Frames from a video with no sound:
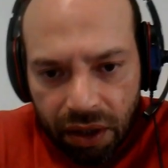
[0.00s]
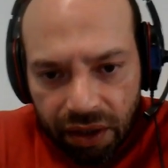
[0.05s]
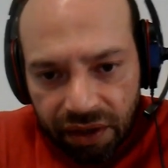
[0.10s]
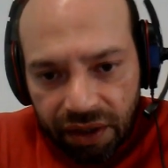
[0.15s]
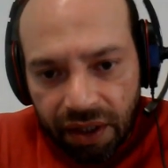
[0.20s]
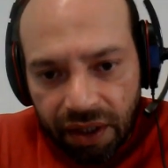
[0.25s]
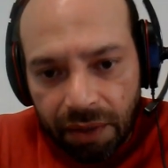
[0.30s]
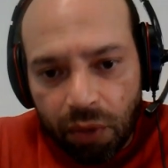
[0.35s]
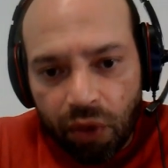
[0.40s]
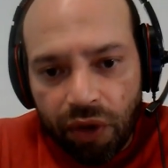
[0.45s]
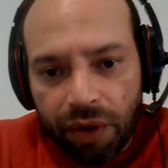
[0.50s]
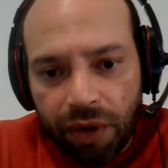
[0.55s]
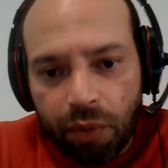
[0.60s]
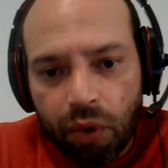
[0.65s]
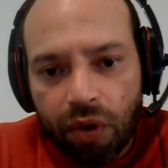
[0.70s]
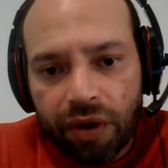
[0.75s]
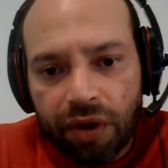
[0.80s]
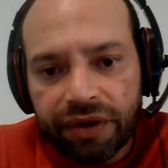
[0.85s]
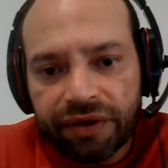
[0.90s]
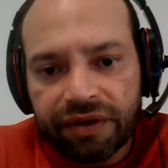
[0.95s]
The
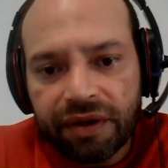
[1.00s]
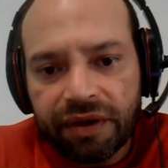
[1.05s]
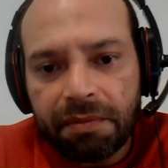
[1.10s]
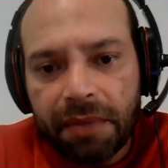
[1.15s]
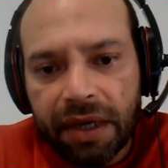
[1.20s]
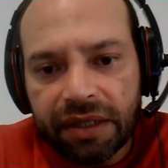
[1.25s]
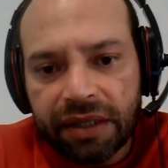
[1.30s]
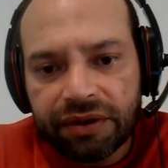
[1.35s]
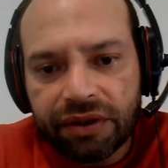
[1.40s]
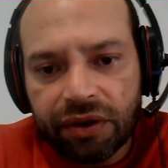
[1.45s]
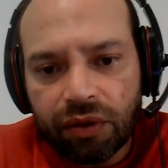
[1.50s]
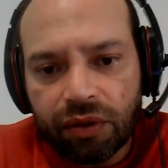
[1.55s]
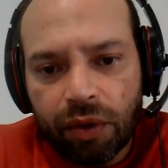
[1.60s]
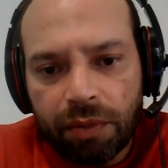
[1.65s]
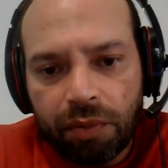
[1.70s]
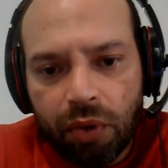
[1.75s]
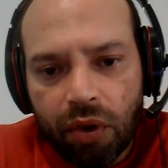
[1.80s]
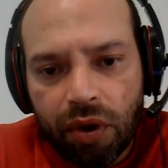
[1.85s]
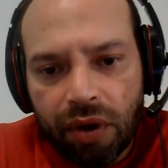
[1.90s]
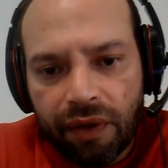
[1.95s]
motherboard is the main
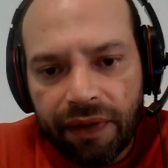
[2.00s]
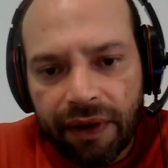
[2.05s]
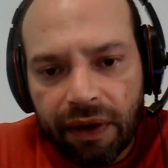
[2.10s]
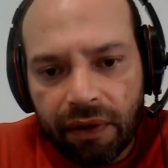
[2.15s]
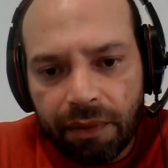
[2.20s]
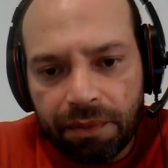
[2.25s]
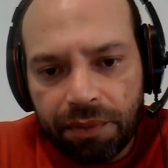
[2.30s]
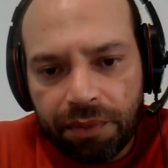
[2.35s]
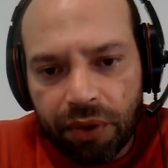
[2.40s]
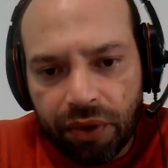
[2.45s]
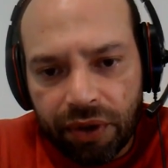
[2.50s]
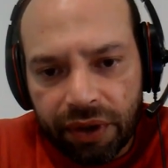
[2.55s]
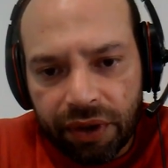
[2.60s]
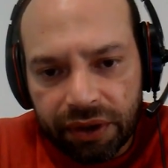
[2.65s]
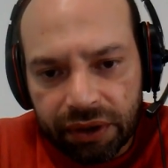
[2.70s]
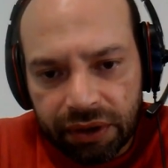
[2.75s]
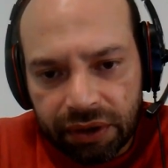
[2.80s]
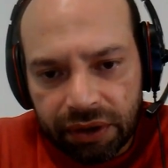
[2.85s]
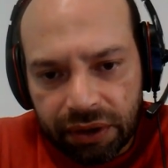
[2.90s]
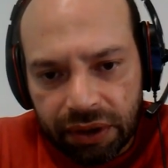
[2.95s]
circuit board of the computer
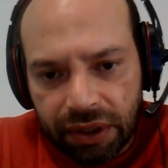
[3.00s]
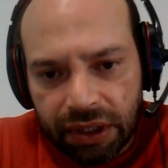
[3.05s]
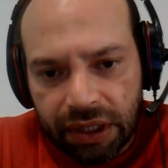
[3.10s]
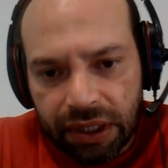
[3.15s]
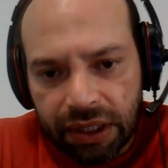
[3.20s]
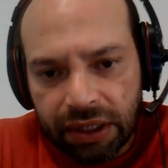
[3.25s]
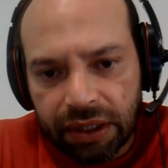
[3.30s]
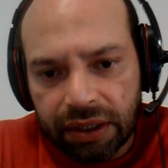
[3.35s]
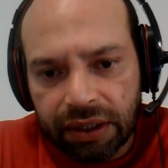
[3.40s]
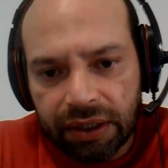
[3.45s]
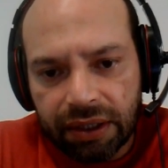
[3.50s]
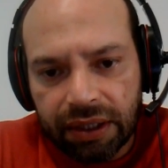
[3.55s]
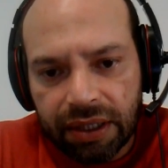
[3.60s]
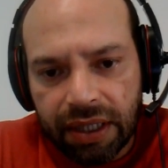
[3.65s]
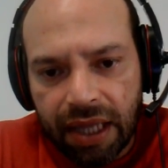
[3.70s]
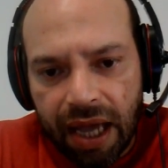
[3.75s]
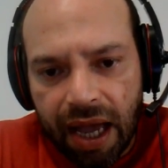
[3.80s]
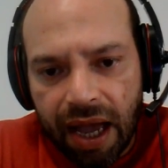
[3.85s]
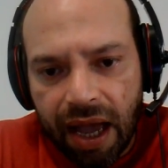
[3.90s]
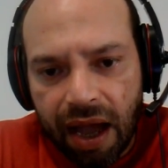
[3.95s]

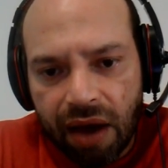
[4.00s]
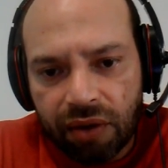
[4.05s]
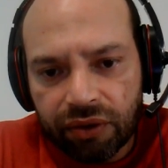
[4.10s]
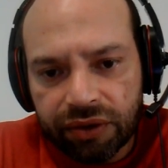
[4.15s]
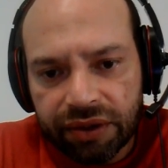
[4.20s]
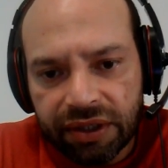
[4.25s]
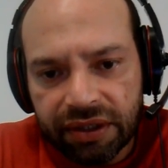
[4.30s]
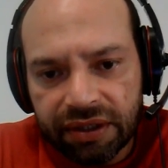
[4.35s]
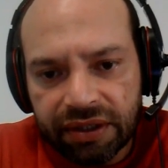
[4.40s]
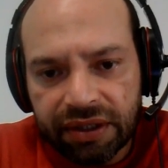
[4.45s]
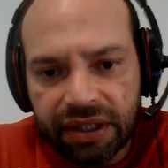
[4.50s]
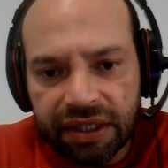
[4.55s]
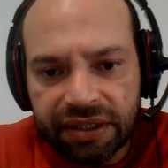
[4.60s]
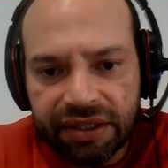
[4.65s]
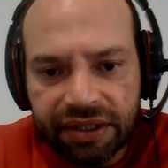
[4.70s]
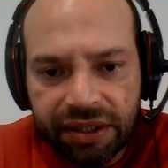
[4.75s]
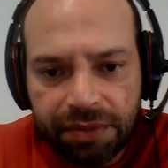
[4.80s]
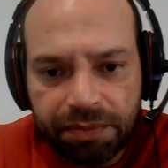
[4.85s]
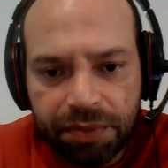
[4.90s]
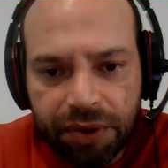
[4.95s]
that houses the
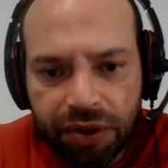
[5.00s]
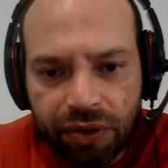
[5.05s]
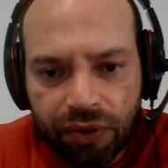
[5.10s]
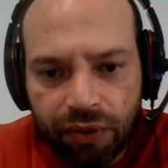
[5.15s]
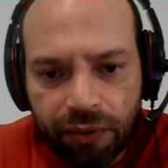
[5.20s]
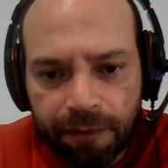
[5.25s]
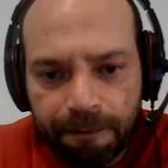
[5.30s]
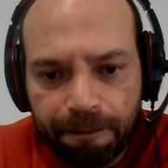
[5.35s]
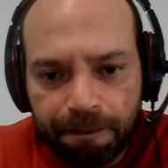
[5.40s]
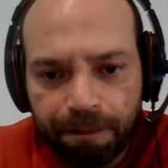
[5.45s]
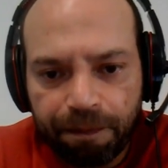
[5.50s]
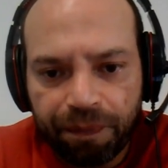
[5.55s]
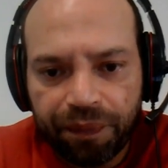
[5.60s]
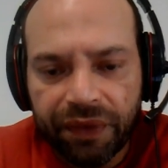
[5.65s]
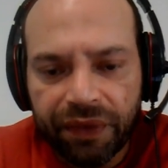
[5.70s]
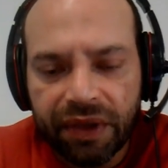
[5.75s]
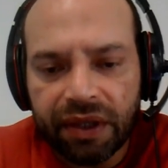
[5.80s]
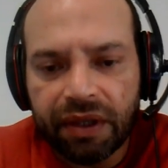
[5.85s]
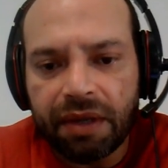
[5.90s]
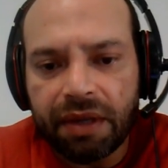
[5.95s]
CPU,
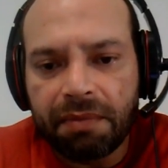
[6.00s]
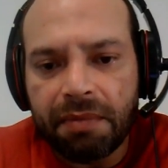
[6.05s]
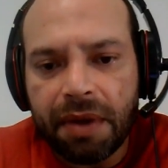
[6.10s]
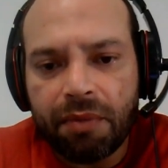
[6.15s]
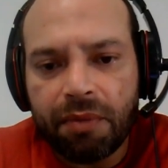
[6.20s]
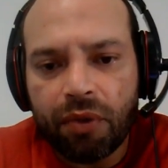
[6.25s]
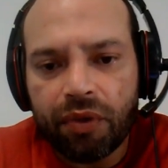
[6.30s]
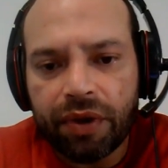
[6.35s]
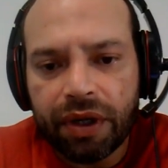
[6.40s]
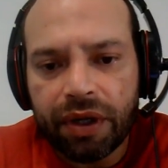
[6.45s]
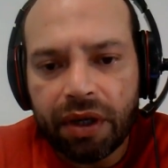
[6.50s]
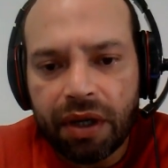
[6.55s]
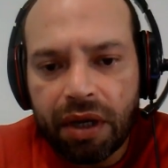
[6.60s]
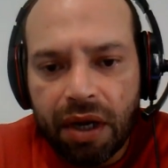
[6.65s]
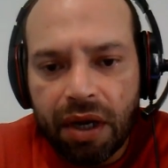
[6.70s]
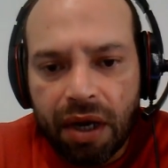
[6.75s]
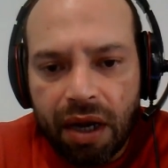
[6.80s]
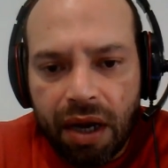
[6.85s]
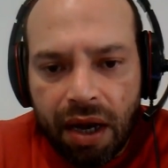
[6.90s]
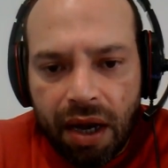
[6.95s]
the memory,
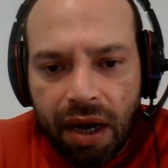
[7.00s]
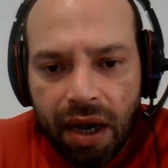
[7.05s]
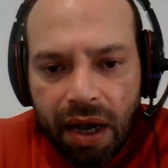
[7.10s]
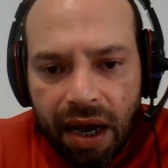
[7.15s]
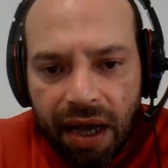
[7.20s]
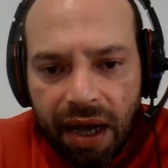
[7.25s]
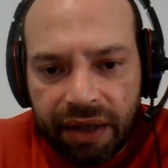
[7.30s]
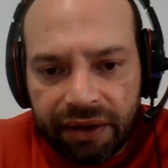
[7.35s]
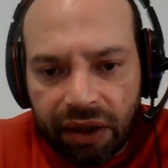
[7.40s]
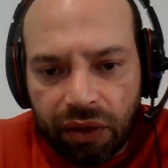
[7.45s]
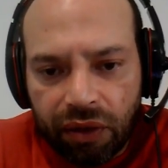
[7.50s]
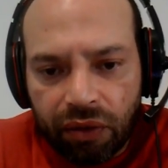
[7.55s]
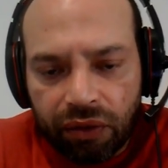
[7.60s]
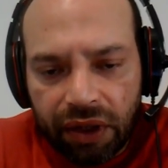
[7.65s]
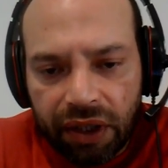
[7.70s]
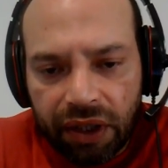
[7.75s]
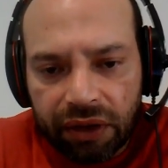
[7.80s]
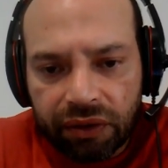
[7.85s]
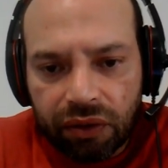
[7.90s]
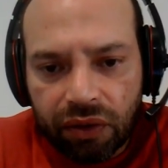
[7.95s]
and the
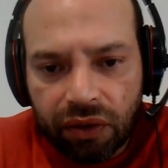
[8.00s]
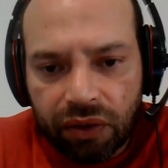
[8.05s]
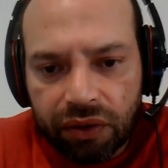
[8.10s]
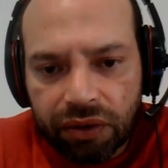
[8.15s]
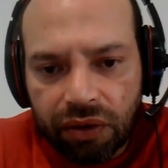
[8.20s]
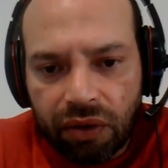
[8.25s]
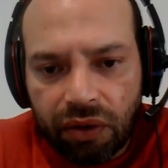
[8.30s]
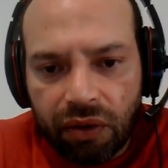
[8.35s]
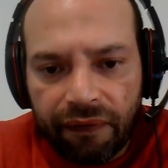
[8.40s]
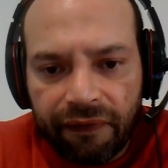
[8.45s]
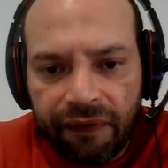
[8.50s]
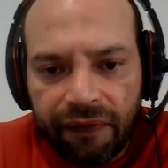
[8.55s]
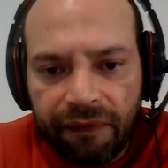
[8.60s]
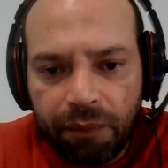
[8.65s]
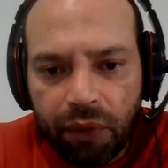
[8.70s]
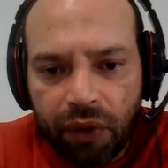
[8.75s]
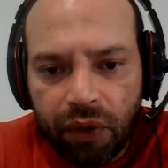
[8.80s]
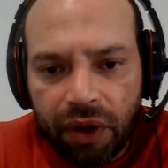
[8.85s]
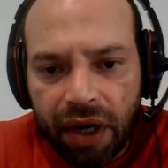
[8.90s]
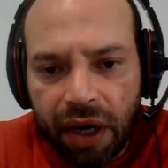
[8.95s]
connectors of
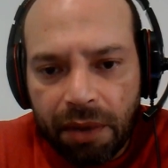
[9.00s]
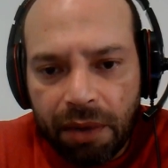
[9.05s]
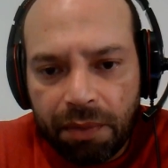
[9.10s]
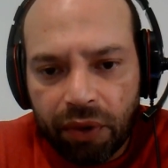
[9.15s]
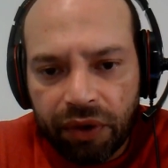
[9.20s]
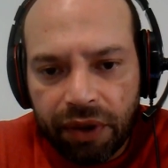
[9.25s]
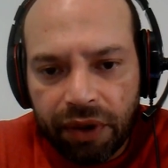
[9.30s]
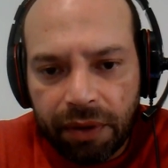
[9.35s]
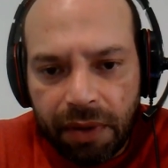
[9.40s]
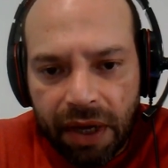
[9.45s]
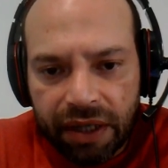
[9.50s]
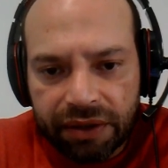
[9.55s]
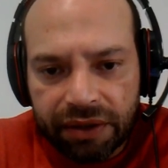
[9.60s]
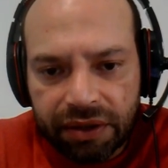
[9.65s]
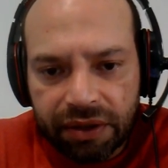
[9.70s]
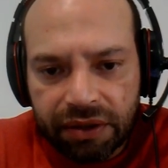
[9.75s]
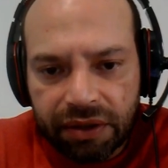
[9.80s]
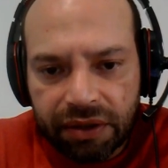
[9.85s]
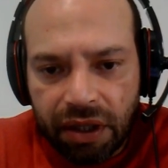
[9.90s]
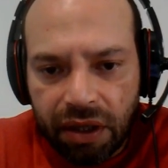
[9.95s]
input and output
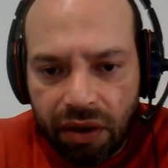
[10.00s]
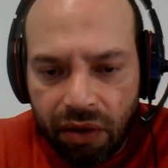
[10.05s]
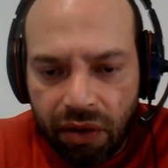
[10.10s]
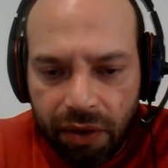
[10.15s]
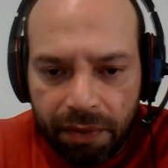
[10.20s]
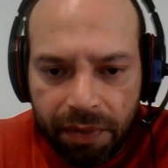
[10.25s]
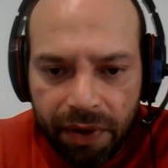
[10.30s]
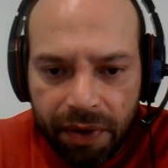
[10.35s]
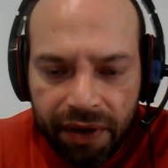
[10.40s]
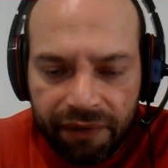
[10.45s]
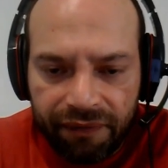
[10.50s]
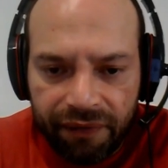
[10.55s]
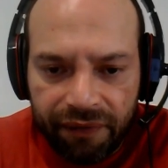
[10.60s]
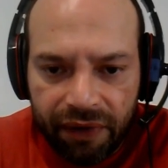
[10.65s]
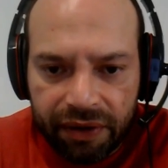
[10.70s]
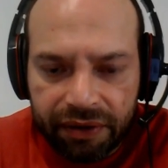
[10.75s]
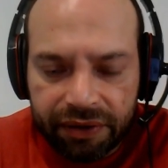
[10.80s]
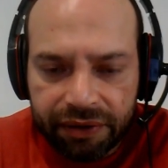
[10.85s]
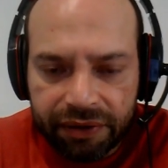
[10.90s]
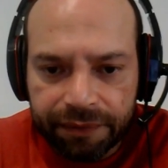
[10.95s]
devices and other
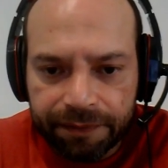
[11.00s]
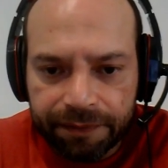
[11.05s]
peripherals.